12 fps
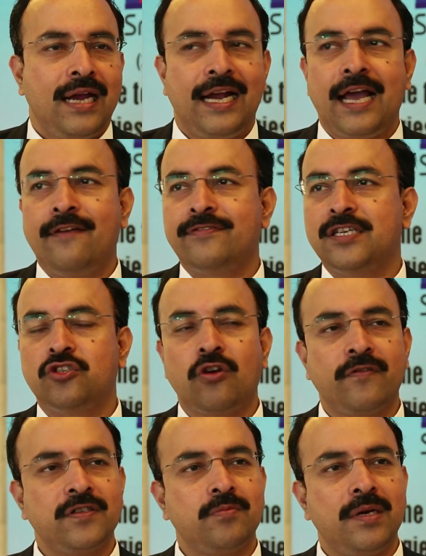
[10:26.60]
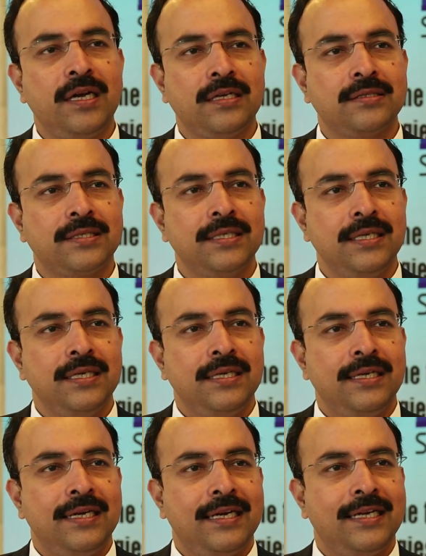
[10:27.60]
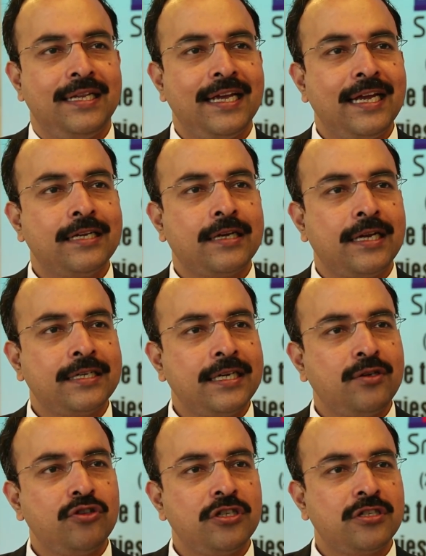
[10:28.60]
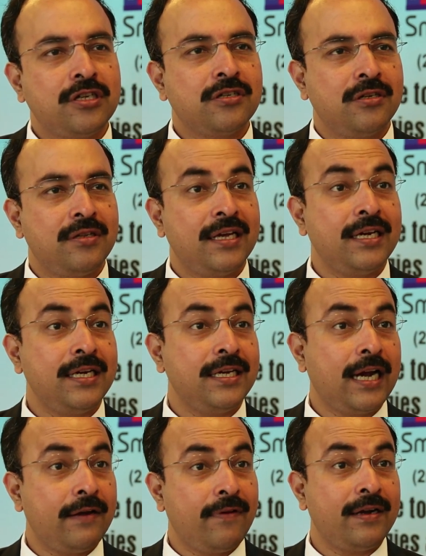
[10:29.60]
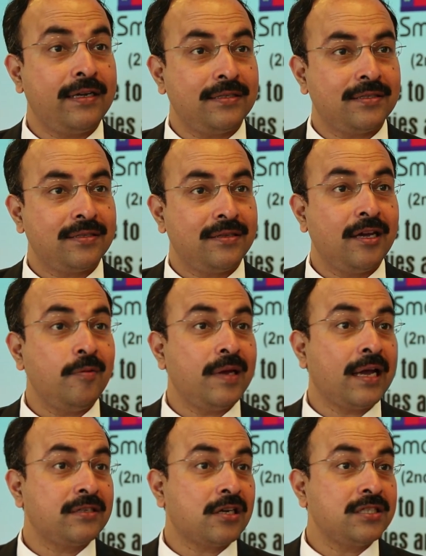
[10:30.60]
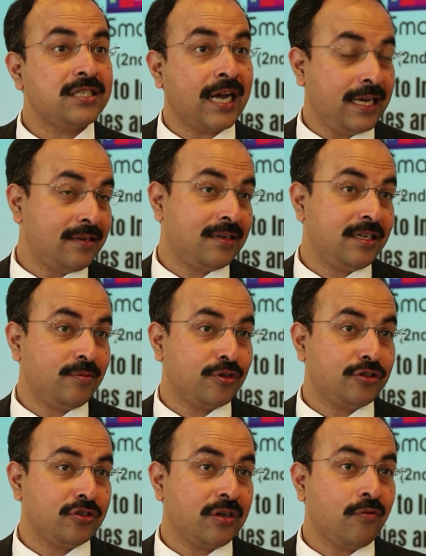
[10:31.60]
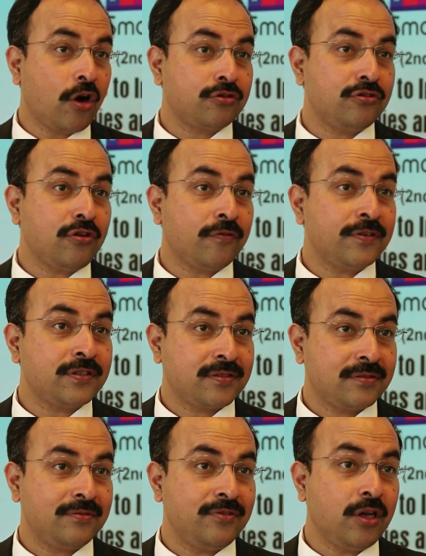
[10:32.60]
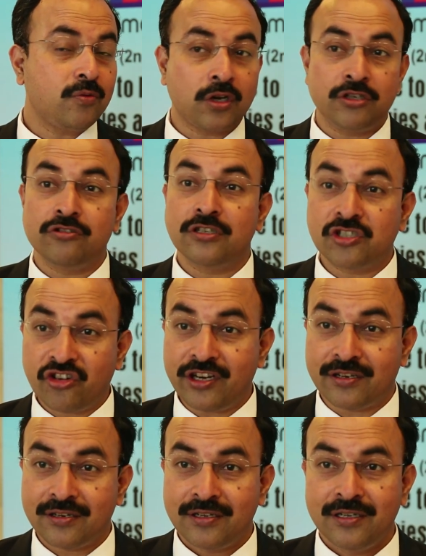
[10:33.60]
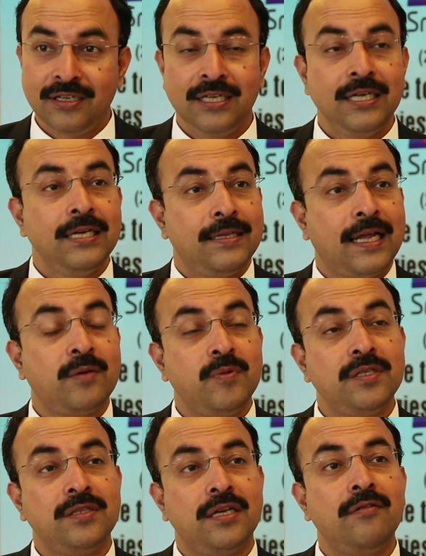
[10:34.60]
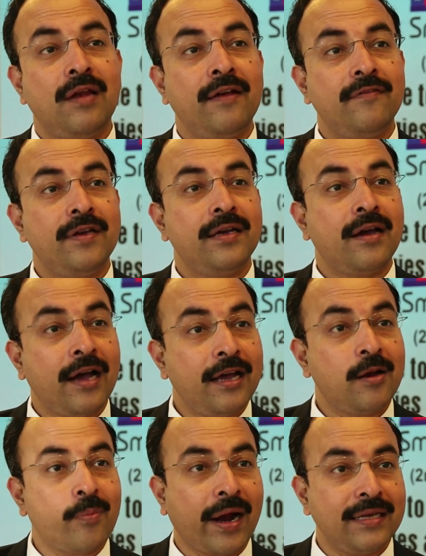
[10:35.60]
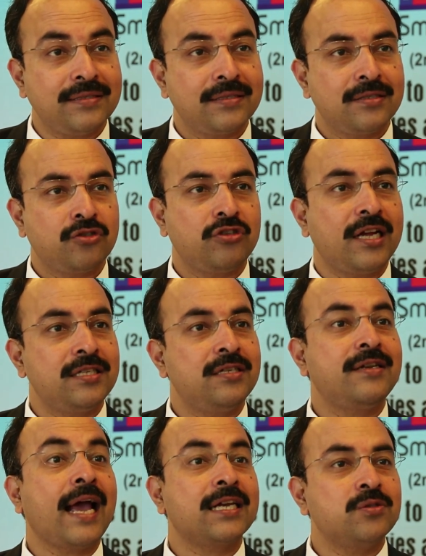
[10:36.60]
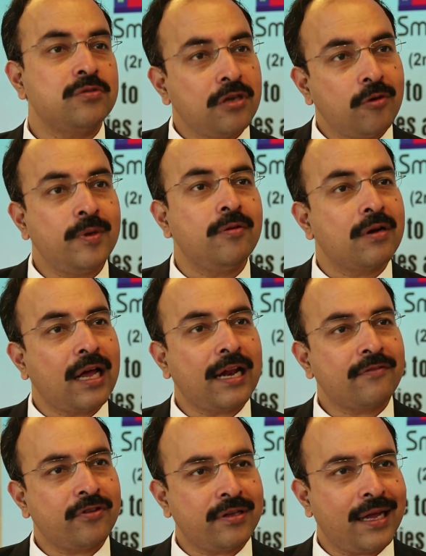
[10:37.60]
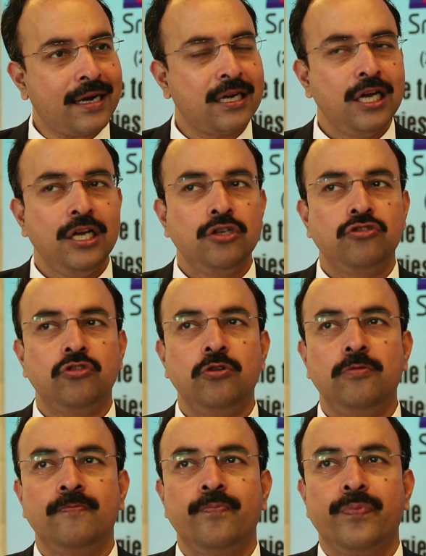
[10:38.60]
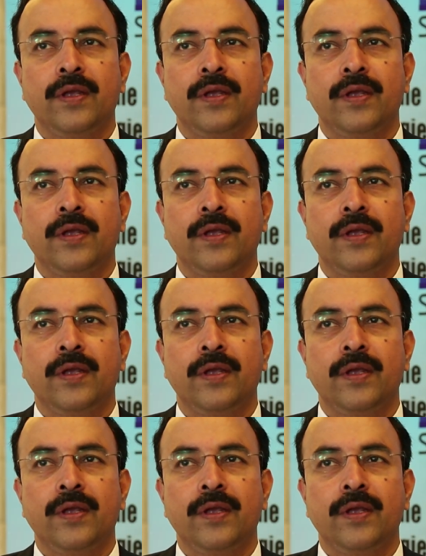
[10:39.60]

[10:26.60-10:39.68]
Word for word: and I have 6 office buildings, and they get connected to the station, they're getting an advantage. They'll be charging higher rent because you can walk to the office without walking on the street. That means they will have a higher price. So there is a tax which the government will collect for that. So